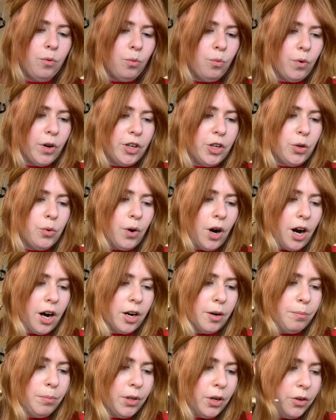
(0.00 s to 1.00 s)
When you
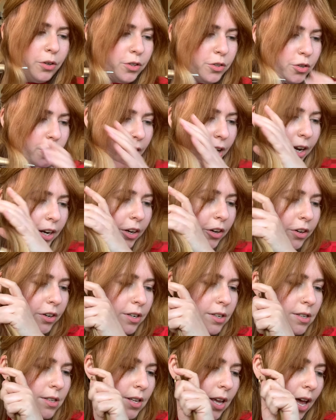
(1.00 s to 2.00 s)
are blow drying
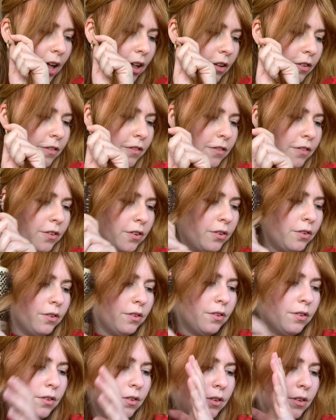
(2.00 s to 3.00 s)
yourself,
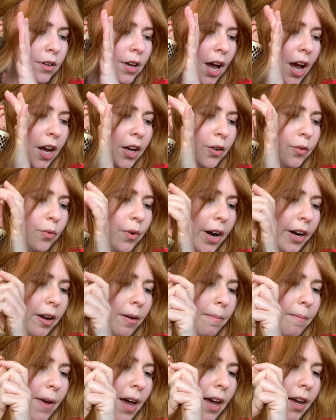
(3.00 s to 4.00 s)
I'd
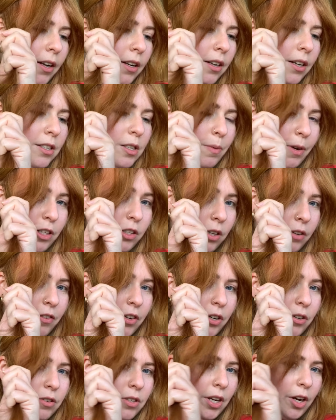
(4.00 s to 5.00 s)
recommend, especially if
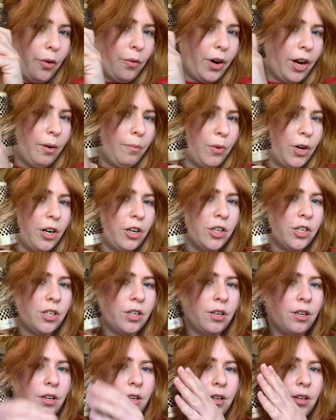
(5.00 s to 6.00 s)
you're using a round brush,
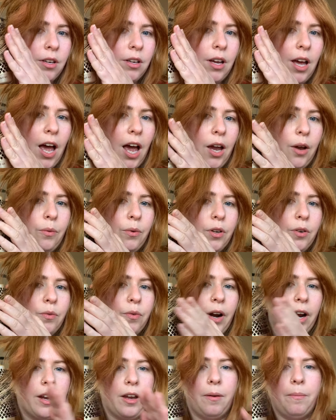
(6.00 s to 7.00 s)
I would
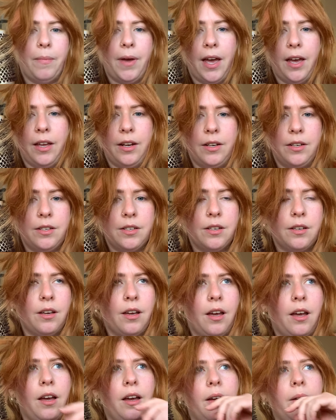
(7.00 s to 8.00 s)
recommend
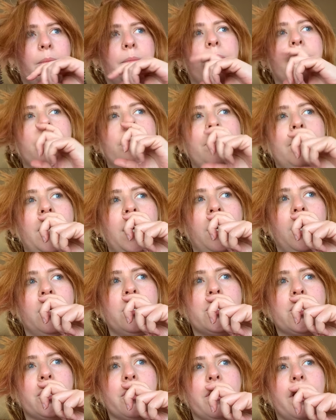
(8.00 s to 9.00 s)
making
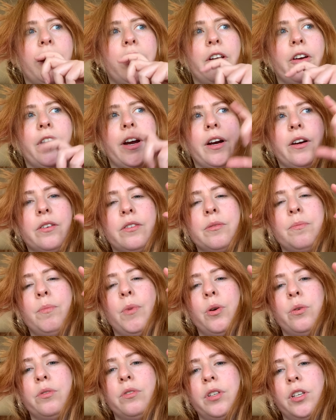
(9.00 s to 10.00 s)
sure that your hair is
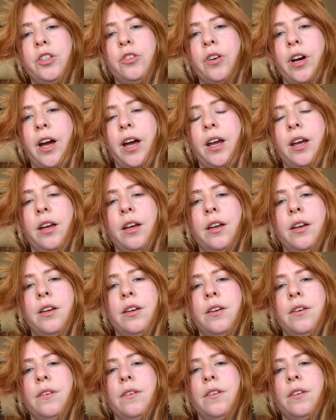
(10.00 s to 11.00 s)
mostly dry
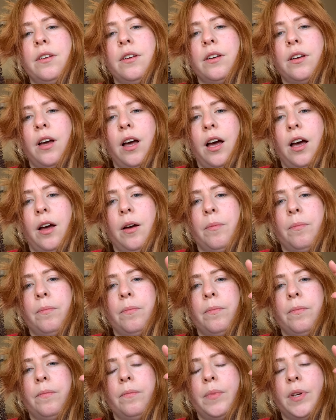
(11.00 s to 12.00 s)

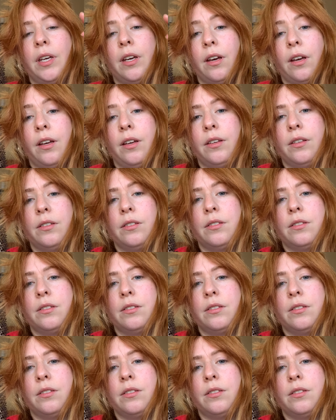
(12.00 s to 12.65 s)
because